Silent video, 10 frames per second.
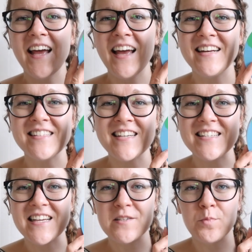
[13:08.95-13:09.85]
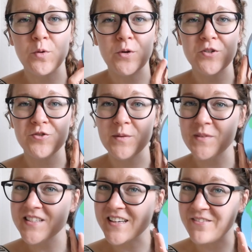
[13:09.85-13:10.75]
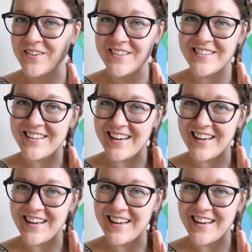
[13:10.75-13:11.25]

And it says Explore, Dream, Discover.